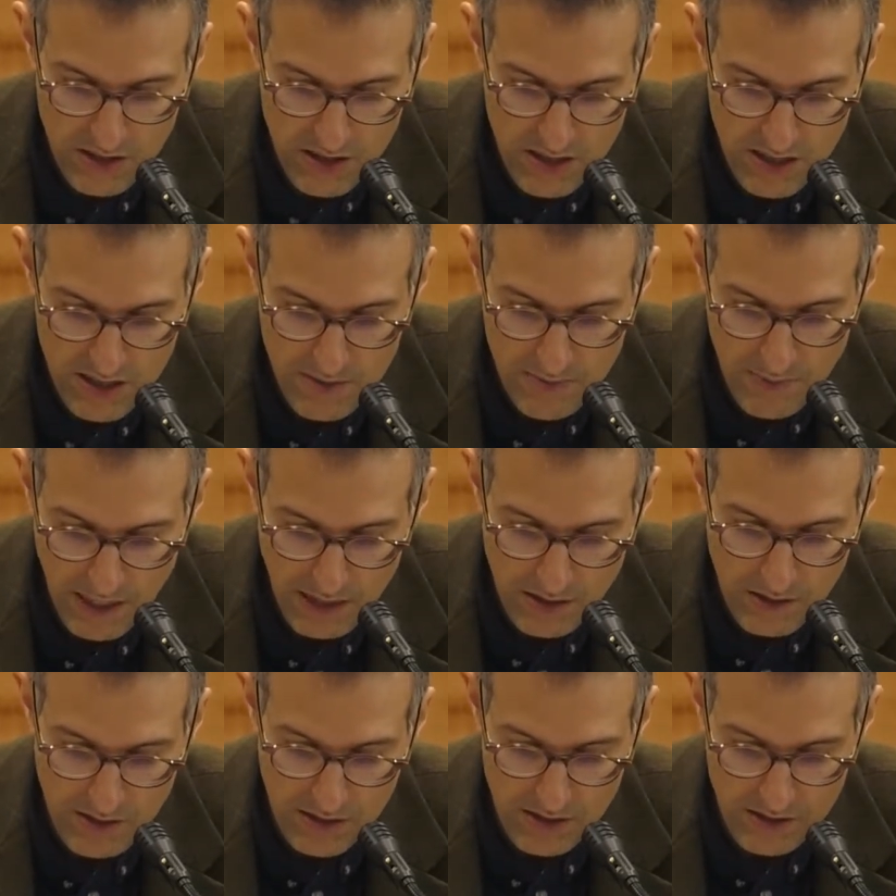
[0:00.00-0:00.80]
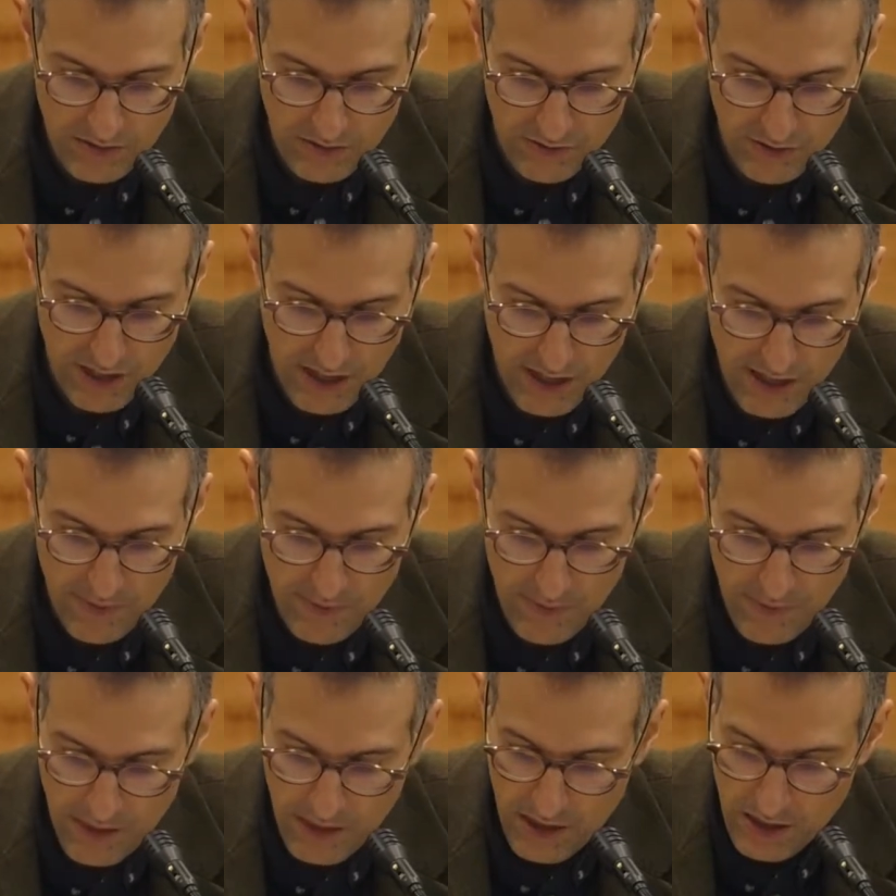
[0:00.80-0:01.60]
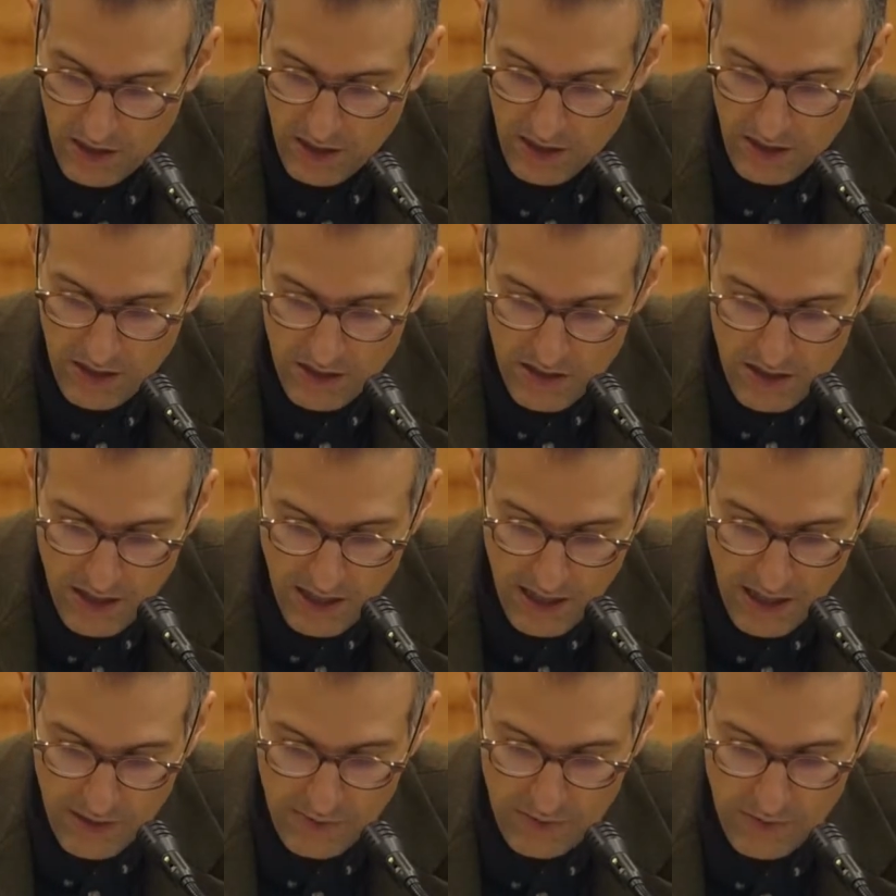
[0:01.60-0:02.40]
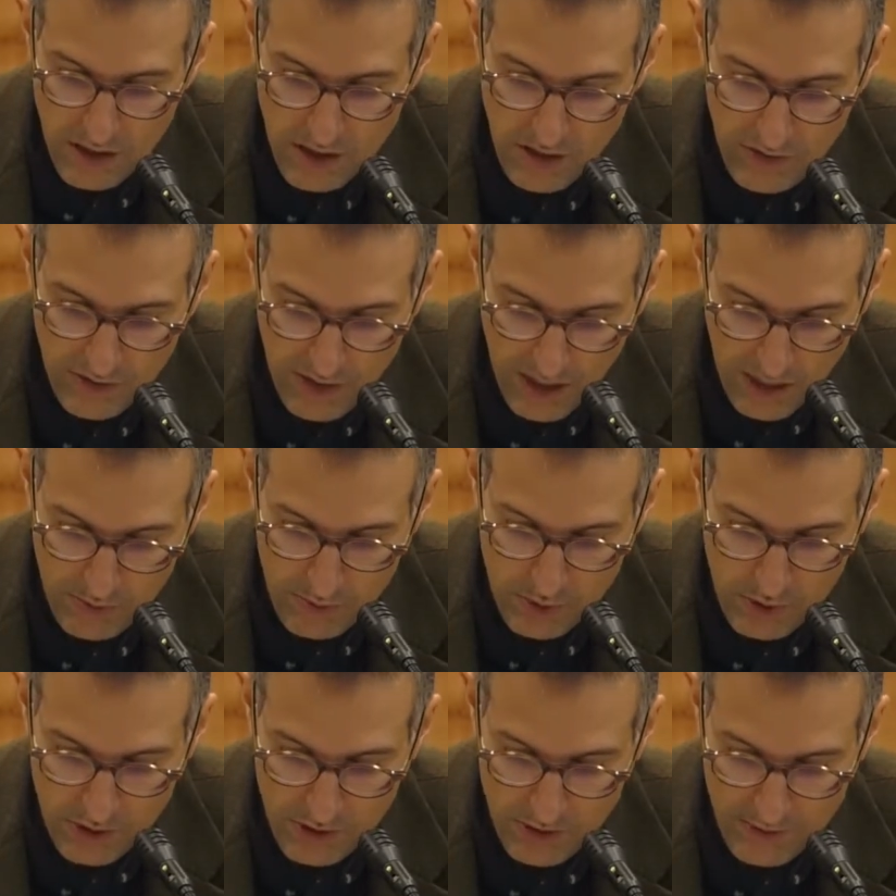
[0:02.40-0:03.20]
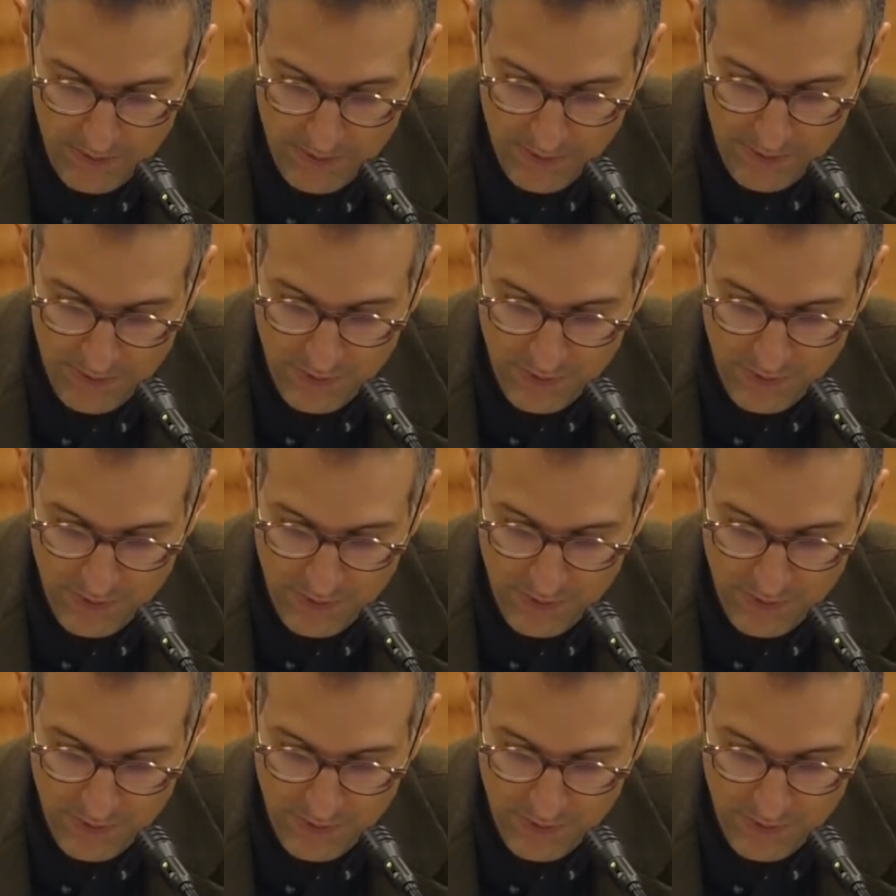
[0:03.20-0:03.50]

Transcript: speculative time, the time of capital.